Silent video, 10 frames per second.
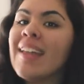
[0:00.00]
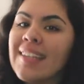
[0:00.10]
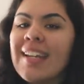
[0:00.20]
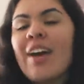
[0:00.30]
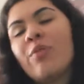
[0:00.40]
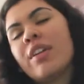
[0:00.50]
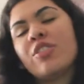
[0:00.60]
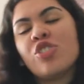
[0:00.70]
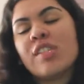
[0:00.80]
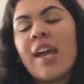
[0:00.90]
then I would
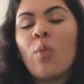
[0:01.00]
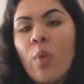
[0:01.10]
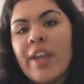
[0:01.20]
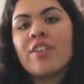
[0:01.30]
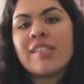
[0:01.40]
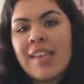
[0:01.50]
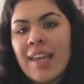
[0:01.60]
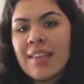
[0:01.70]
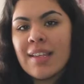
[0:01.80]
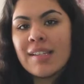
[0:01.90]
understand why you're
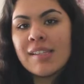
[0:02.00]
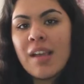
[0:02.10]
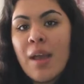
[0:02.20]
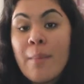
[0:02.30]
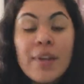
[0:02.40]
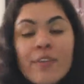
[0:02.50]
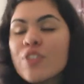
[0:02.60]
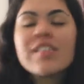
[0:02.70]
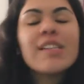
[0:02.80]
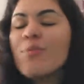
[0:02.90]
saying this. But if
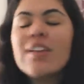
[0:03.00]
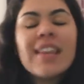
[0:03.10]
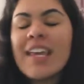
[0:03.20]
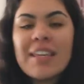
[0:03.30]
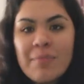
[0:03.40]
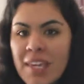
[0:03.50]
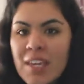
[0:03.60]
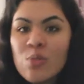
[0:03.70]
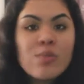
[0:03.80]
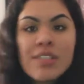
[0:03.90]
you're someone like
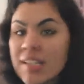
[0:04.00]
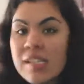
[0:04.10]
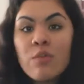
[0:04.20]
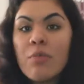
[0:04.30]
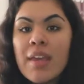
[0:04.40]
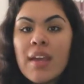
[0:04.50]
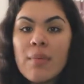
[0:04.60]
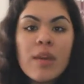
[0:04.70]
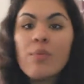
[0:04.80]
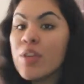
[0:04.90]
me who doesn't wear
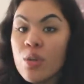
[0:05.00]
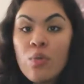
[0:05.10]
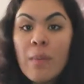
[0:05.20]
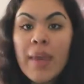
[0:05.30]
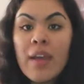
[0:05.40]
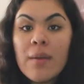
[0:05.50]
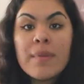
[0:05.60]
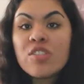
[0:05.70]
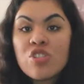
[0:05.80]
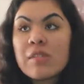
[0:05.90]
makeup, and when you wear
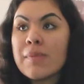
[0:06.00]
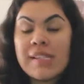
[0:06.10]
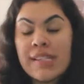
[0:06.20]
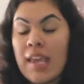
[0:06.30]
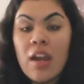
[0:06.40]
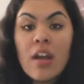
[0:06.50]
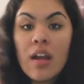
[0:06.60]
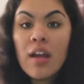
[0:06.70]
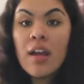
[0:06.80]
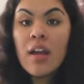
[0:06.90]
makeup it's just
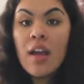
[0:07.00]
mascara,